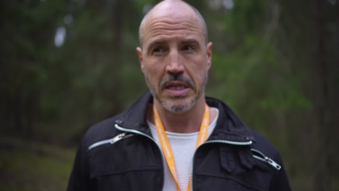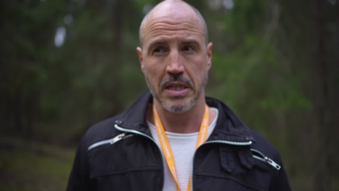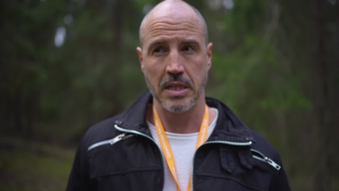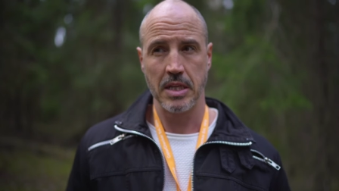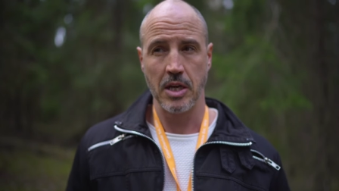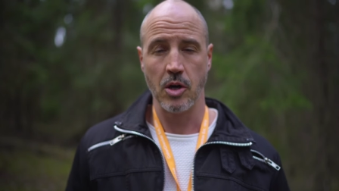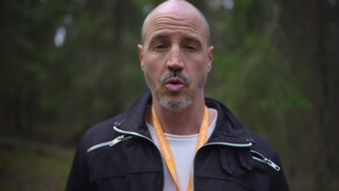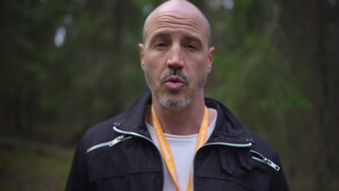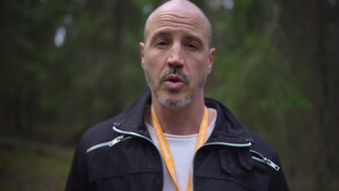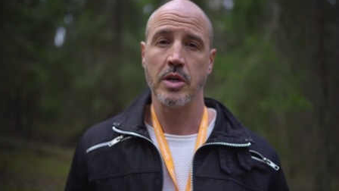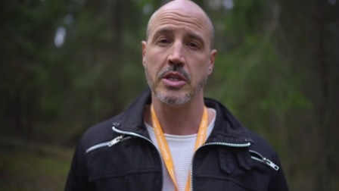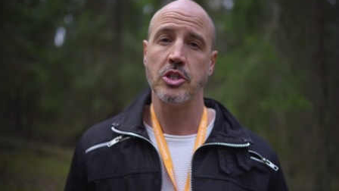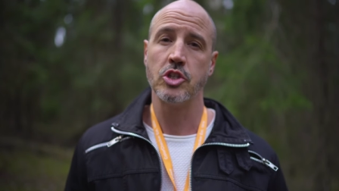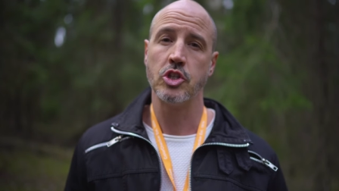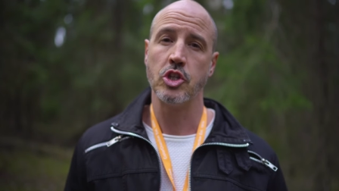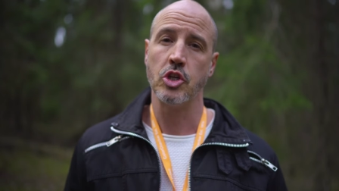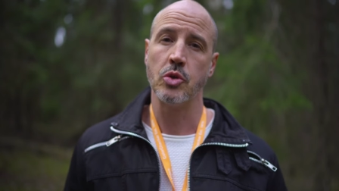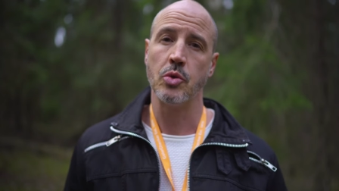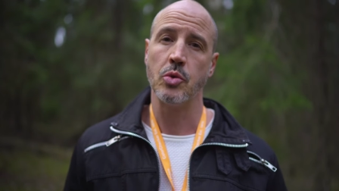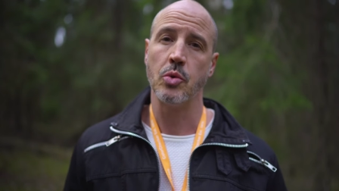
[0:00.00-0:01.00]
They always
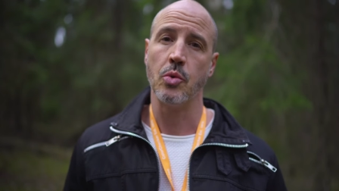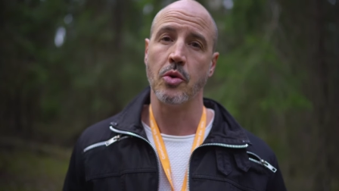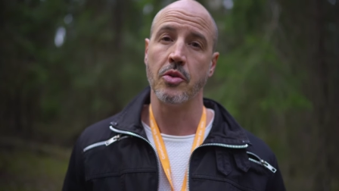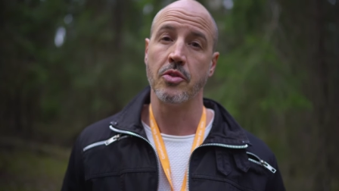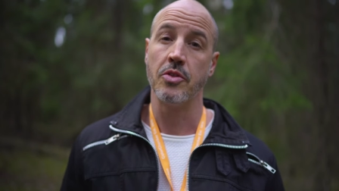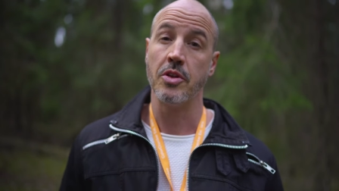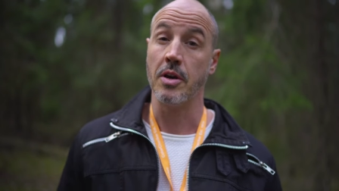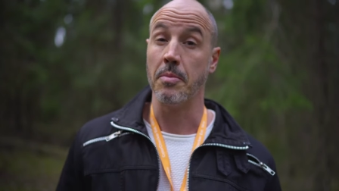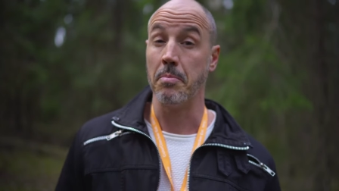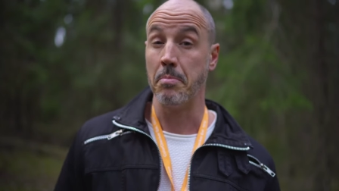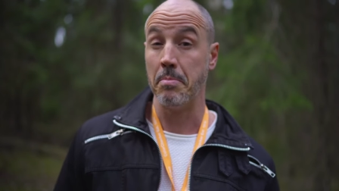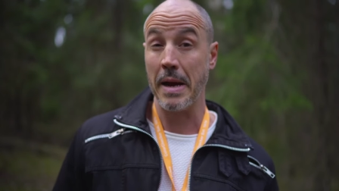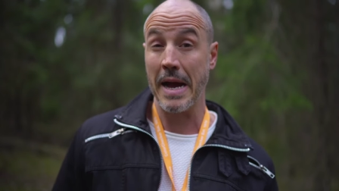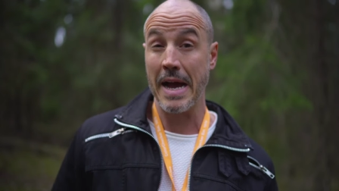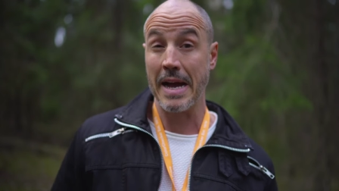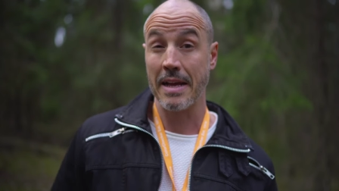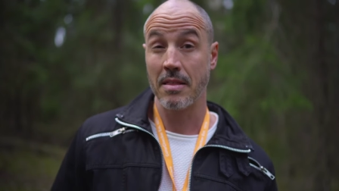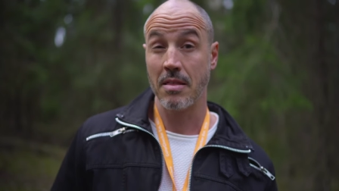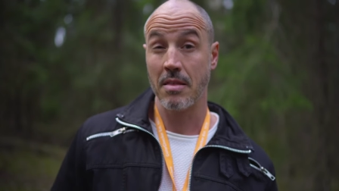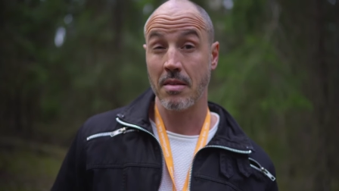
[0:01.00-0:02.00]
do the
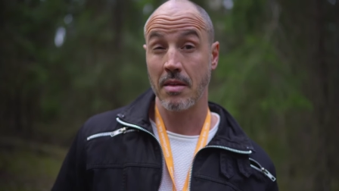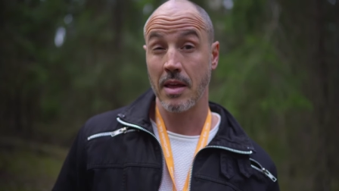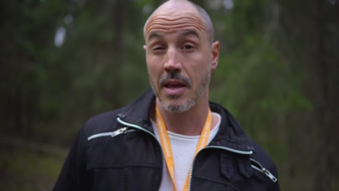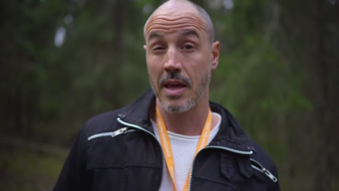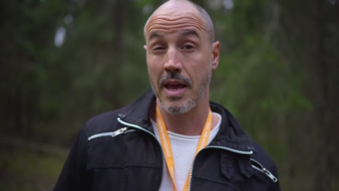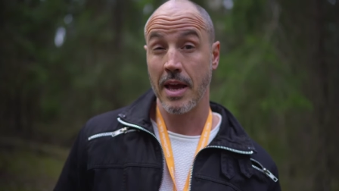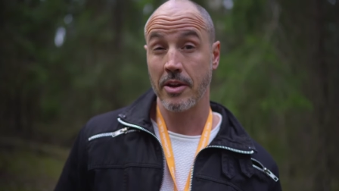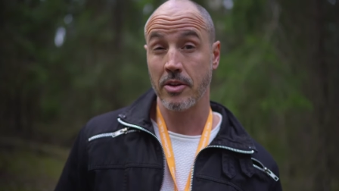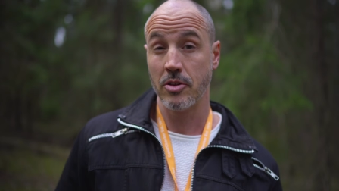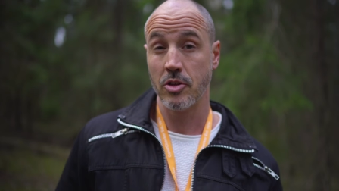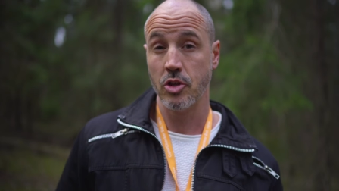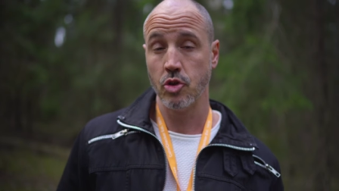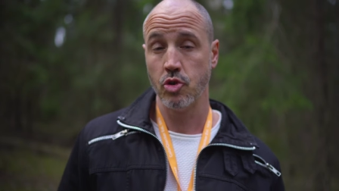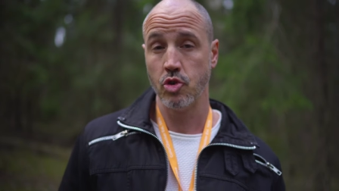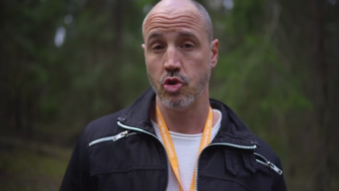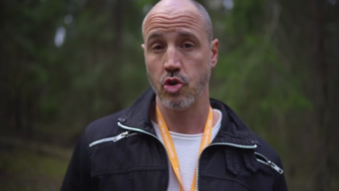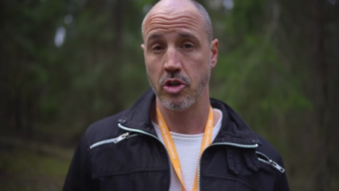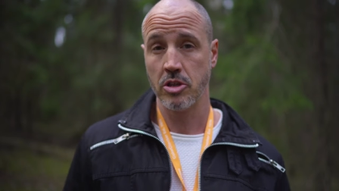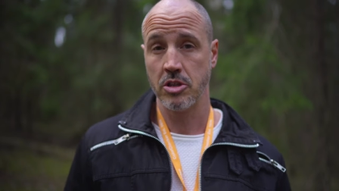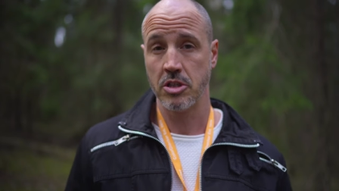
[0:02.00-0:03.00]
bad thing out of two
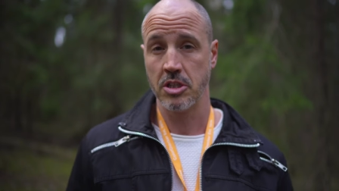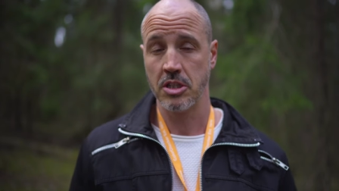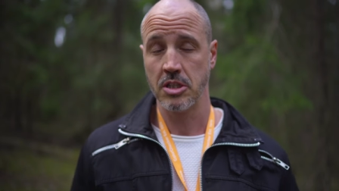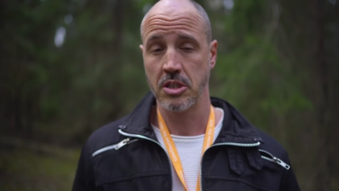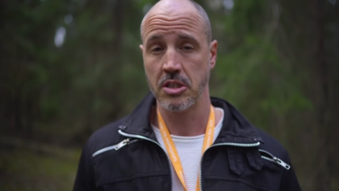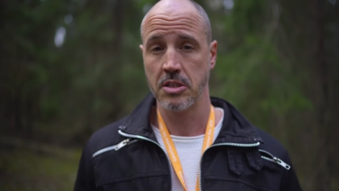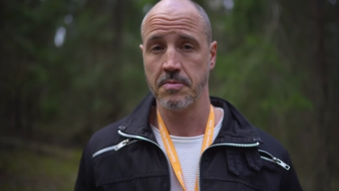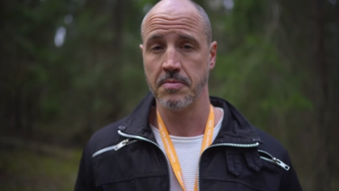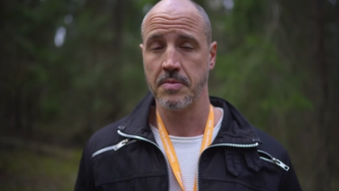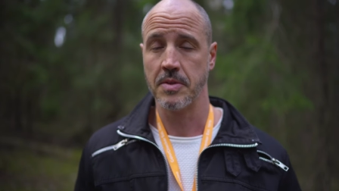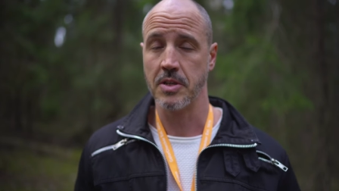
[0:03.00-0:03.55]
choices.